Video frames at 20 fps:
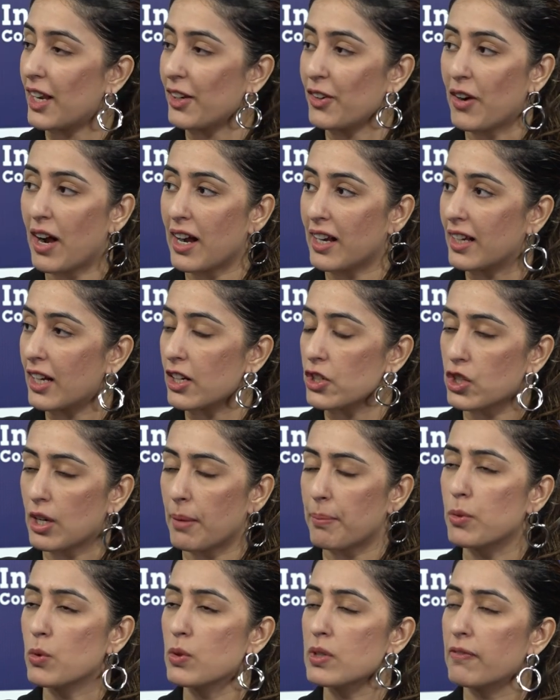Anurag
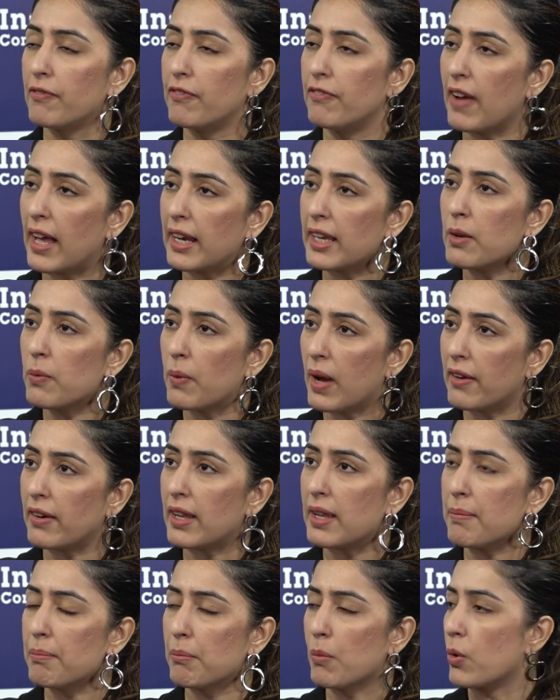Kashyap, who's very,
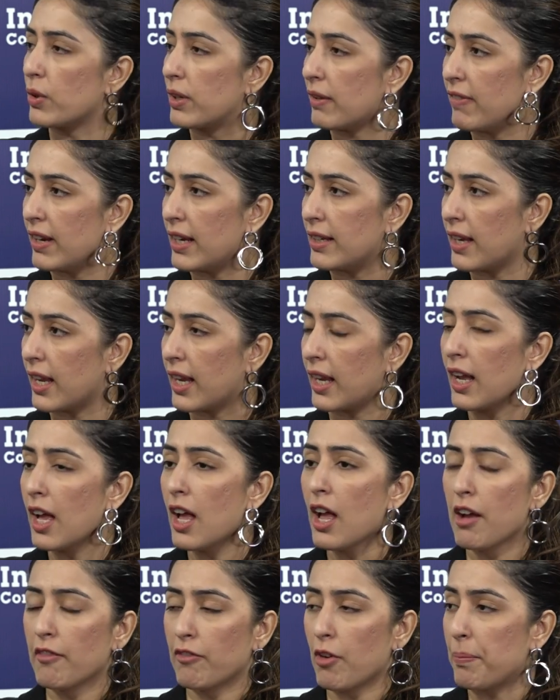very motivating
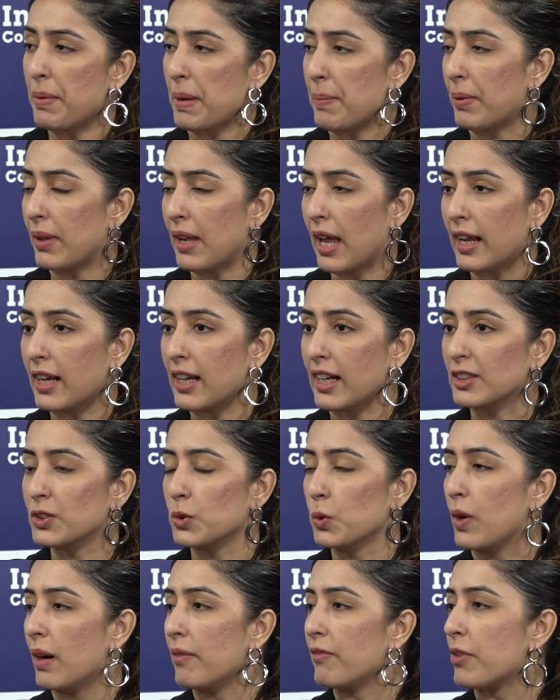for people like us
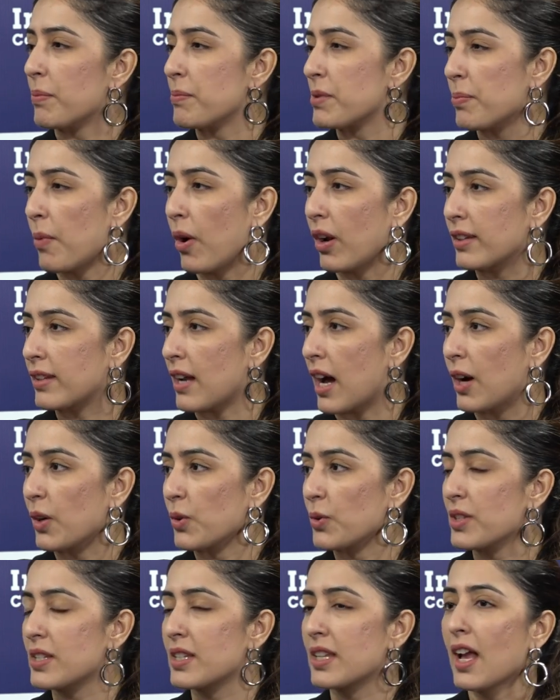who come from small
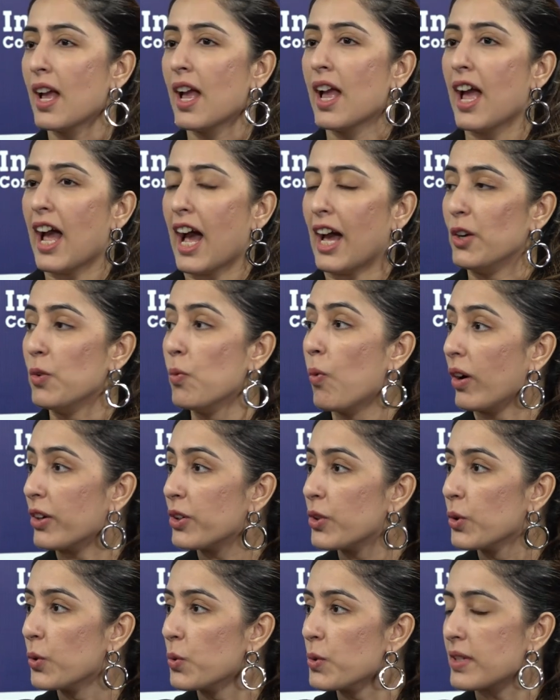towns and who want
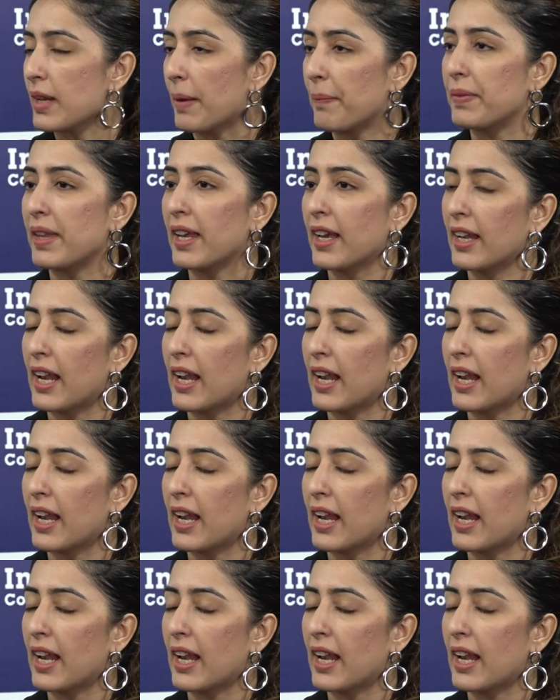to do something.